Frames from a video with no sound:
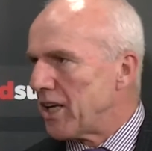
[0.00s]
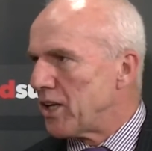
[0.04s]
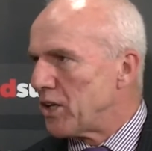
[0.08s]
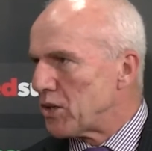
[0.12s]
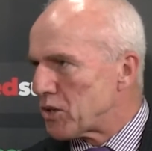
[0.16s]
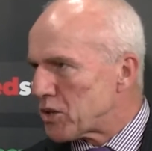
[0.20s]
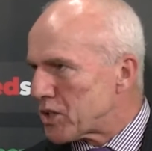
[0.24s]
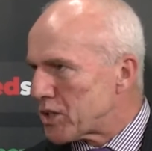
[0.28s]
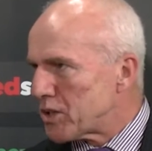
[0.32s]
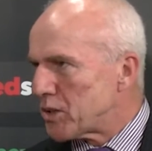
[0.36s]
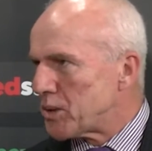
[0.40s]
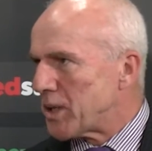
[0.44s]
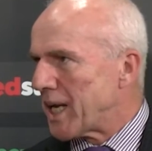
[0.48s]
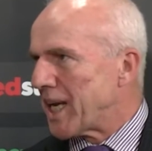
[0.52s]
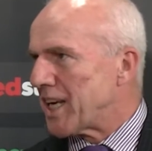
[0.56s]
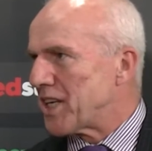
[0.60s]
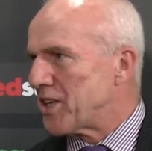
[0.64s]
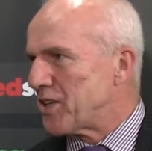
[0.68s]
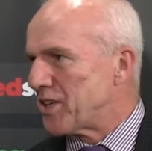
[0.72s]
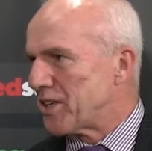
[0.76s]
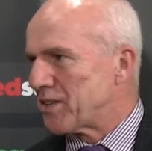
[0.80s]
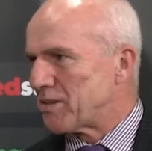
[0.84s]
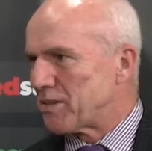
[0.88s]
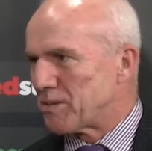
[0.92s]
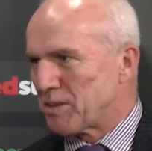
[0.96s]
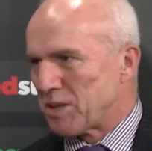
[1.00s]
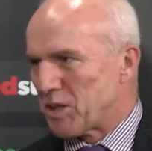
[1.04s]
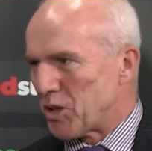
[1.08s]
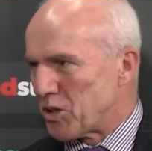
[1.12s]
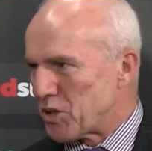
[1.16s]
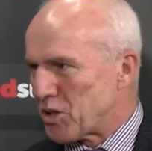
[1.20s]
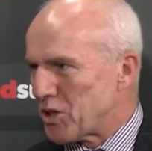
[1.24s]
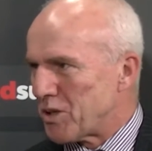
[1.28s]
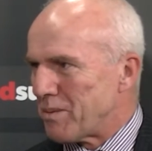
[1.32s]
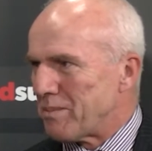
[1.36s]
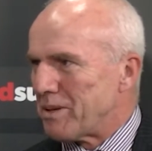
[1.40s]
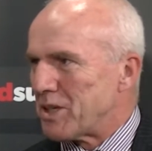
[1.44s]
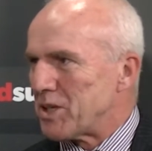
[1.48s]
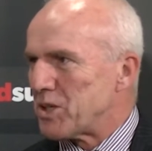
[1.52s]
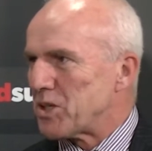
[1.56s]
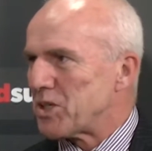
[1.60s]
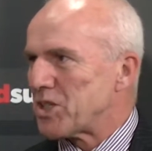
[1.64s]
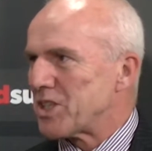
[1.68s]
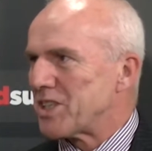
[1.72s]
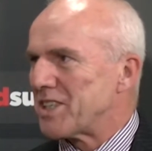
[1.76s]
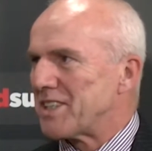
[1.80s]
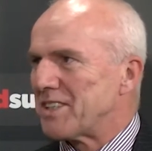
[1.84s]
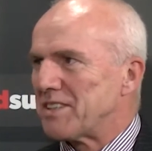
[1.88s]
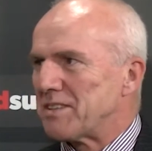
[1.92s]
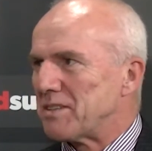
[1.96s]
you'll still get your
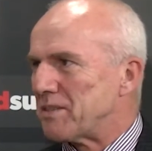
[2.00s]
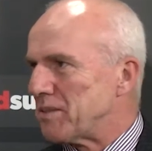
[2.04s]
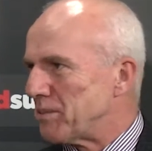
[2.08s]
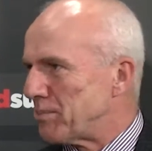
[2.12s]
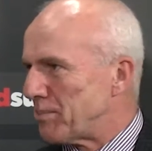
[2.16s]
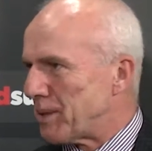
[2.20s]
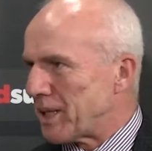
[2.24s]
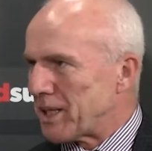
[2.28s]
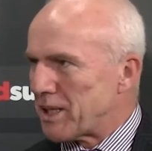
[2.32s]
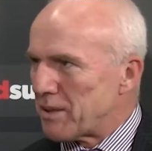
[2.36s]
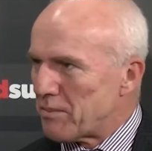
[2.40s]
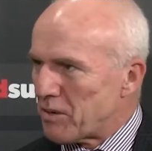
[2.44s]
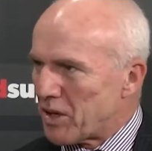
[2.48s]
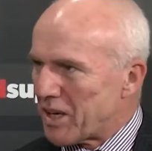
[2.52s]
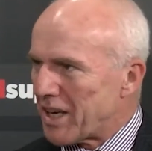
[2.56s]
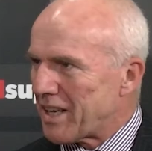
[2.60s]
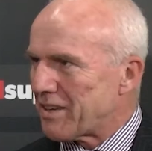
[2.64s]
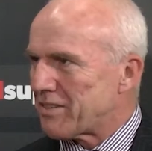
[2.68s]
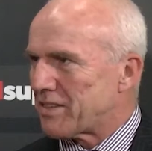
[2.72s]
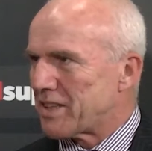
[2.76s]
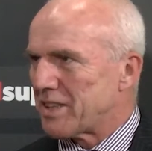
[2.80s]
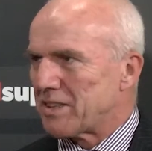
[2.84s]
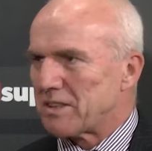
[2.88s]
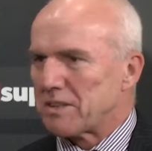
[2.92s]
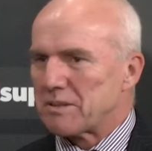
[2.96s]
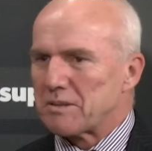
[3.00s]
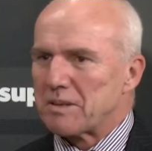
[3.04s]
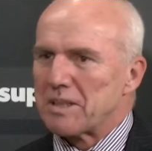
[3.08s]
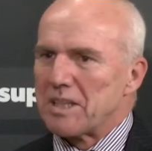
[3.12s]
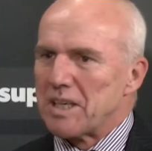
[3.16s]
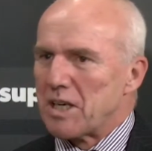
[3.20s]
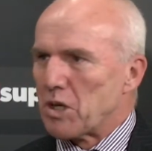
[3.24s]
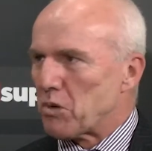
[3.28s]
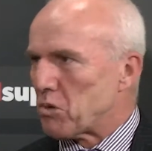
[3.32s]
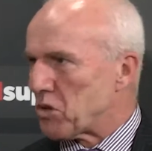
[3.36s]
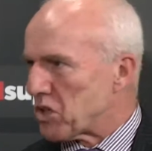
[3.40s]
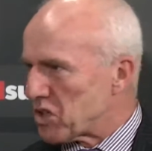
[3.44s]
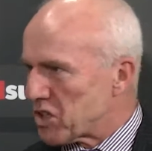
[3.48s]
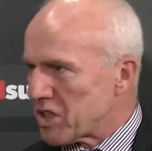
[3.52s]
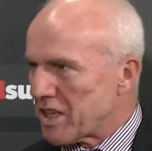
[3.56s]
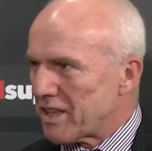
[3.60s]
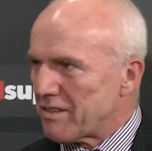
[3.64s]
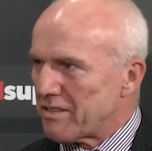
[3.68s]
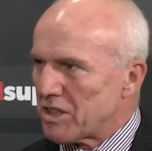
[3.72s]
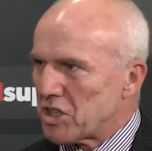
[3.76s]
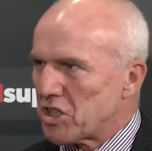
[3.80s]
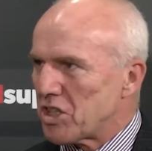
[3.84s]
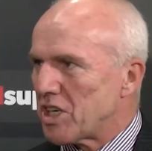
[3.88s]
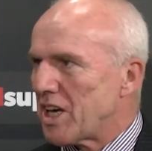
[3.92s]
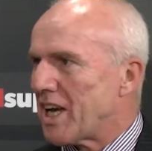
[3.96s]
contribution, but you might have to
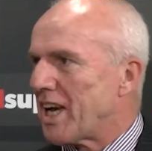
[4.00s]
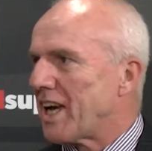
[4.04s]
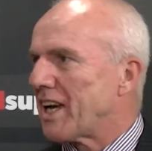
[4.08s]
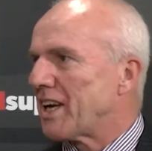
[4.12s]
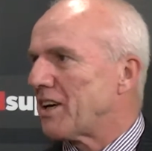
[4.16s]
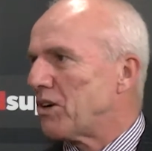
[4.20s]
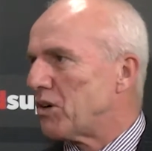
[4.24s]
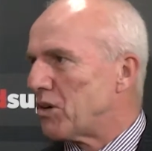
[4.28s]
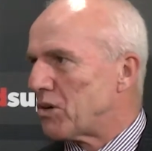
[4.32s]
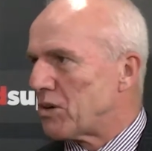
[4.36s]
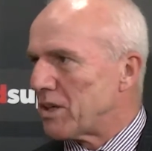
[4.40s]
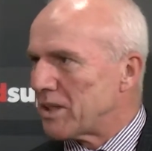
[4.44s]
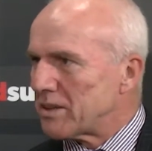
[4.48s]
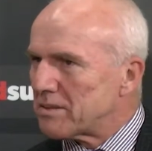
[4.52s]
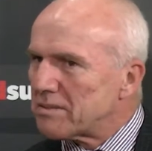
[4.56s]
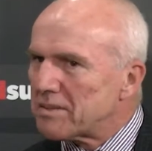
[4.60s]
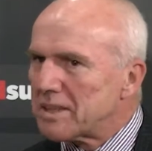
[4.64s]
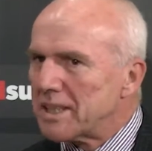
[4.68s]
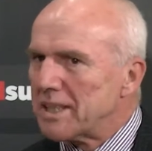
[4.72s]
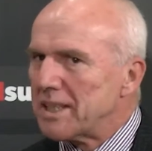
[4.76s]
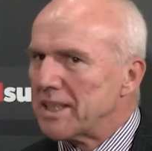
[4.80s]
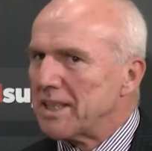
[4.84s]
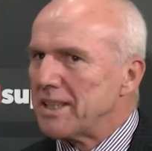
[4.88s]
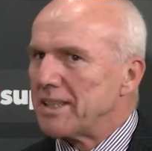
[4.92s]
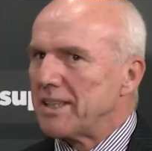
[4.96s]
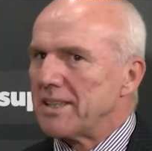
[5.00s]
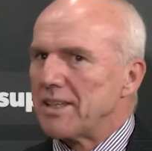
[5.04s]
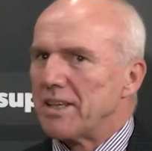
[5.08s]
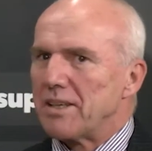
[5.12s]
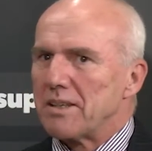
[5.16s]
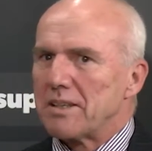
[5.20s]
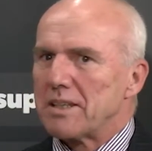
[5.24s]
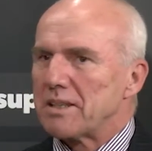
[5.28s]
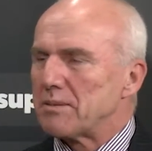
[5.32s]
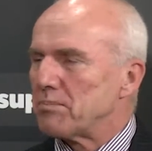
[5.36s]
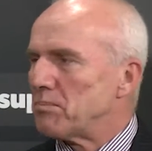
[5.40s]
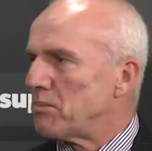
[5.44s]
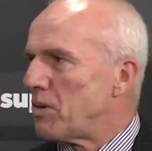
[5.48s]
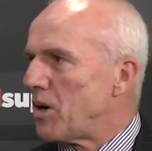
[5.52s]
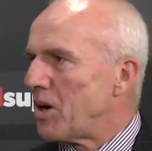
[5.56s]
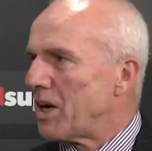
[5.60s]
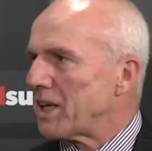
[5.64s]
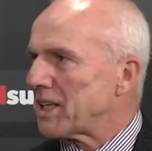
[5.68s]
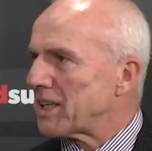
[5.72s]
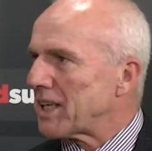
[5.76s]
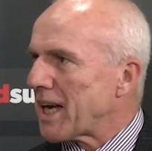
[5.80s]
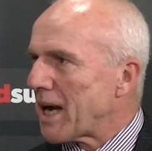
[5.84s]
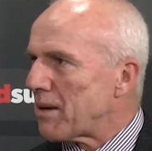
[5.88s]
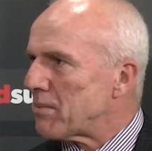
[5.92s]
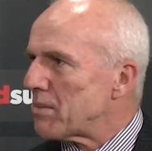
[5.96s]
receive a cheque or it, you know, it
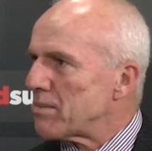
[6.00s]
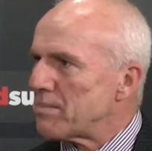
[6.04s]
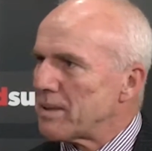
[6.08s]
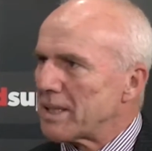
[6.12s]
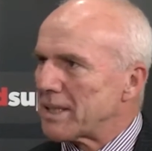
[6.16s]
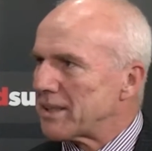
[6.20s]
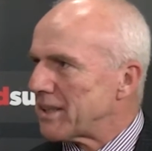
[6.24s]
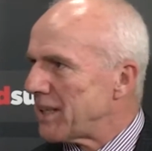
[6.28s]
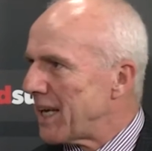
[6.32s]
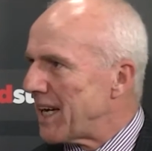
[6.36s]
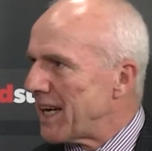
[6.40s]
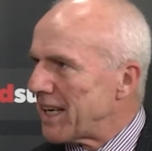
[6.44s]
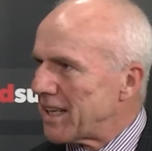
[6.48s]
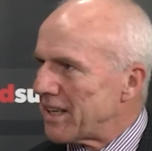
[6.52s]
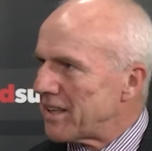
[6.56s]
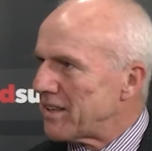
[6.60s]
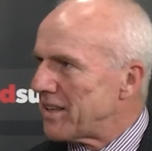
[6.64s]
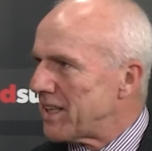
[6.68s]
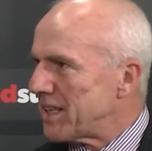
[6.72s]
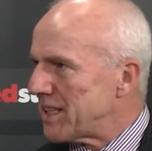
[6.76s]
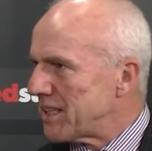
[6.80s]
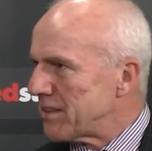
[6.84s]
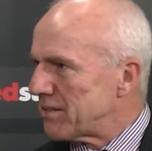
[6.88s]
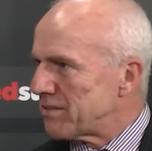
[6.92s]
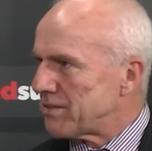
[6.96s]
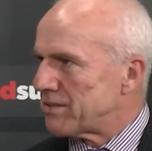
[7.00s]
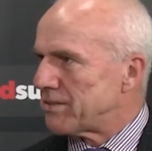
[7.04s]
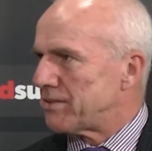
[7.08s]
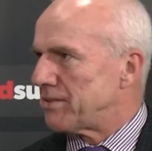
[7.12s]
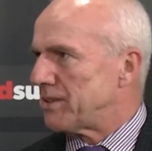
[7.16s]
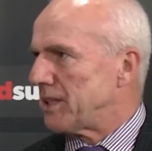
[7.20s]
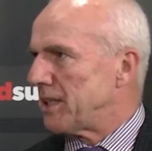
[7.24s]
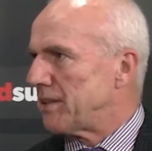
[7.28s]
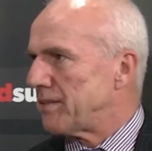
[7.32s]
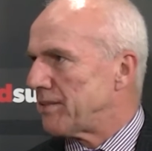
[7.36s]
might come a bit later than if, mm.